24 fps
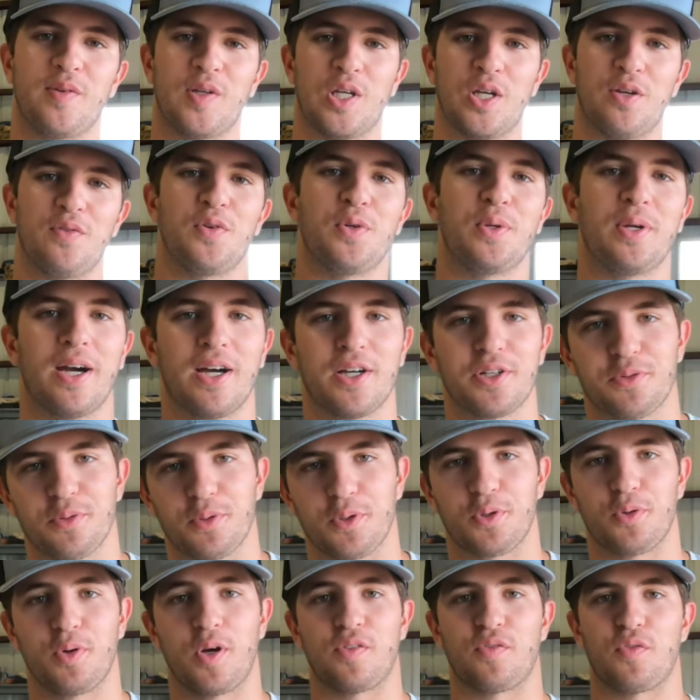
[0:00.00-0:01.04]
give you guys real
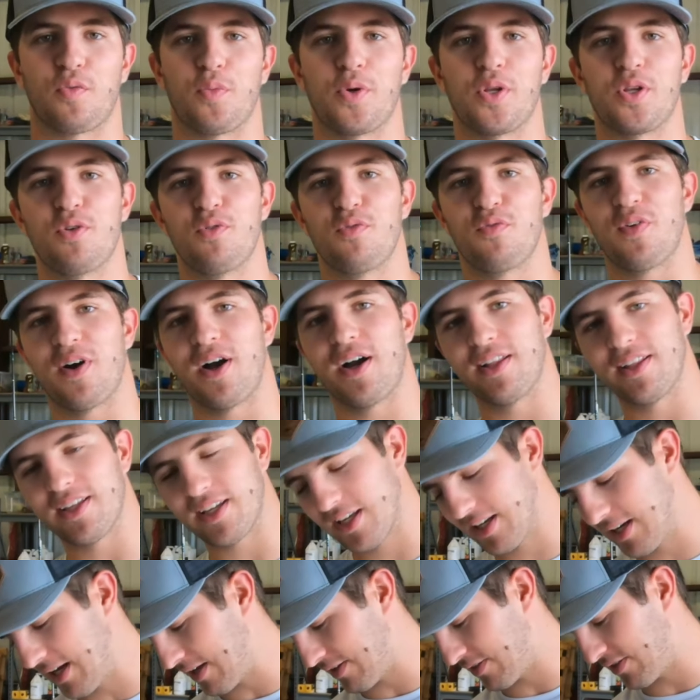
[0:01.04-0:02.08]
quick from when you finally
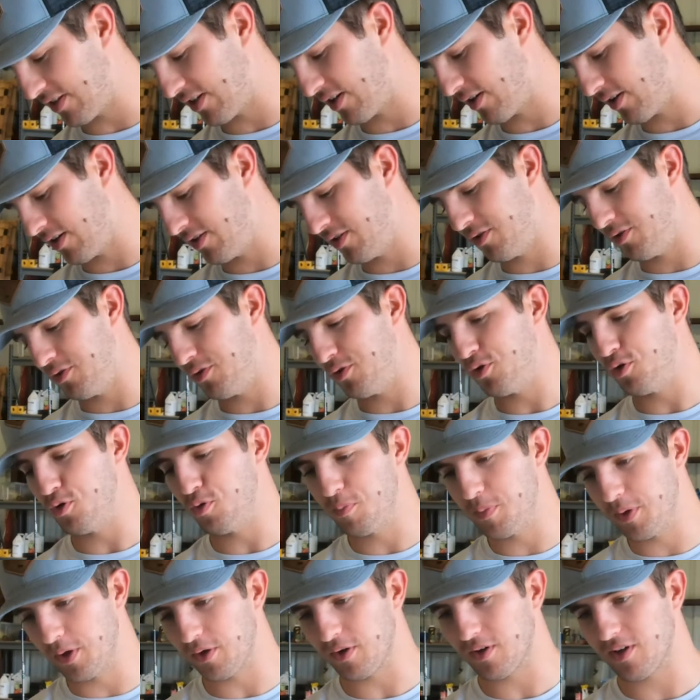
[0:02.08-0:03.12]
get out there in your new
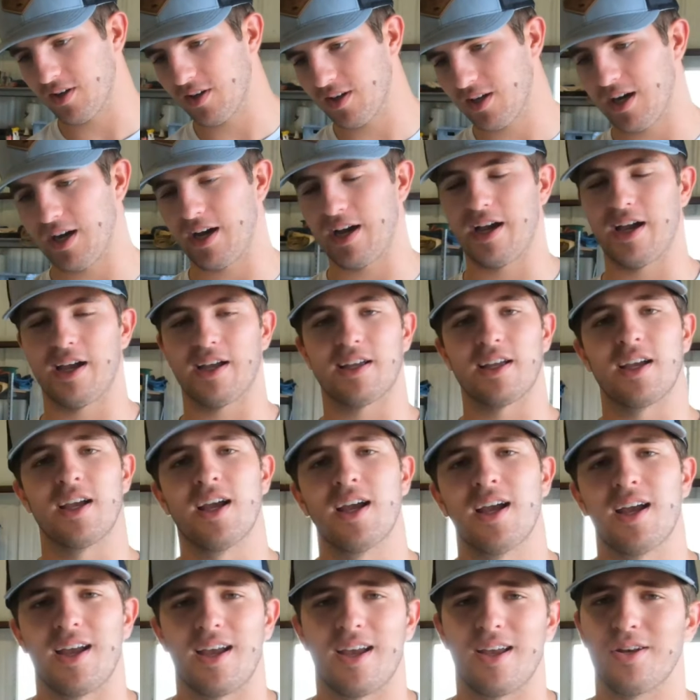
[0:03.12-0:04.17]
built kayak
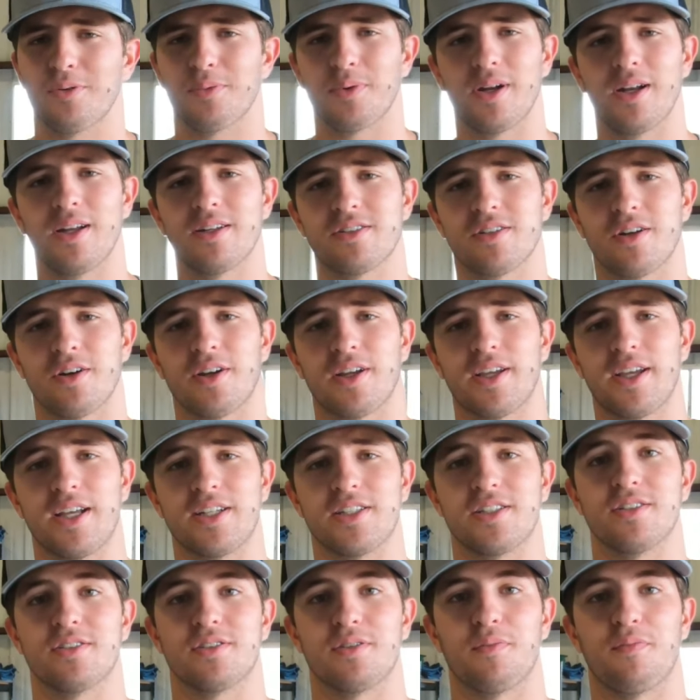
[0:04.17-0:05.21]
and you're ready to start
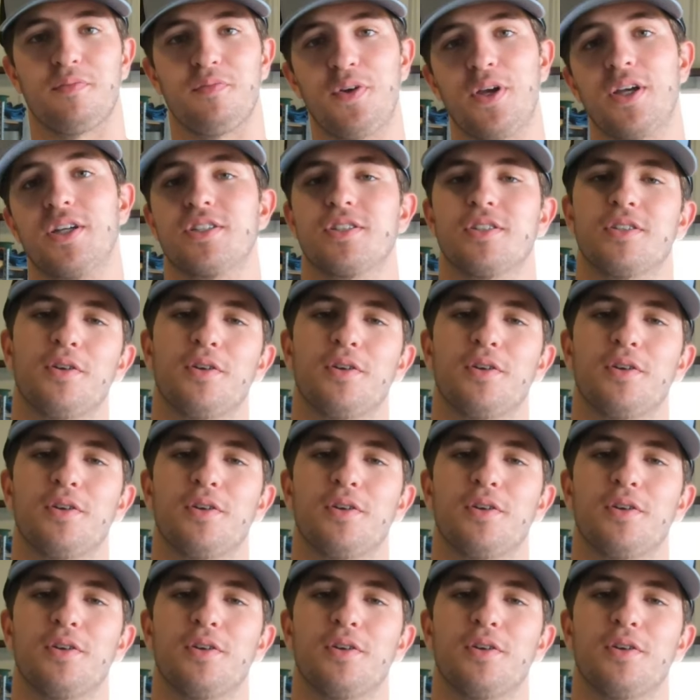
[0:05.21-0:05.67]
catching some fish.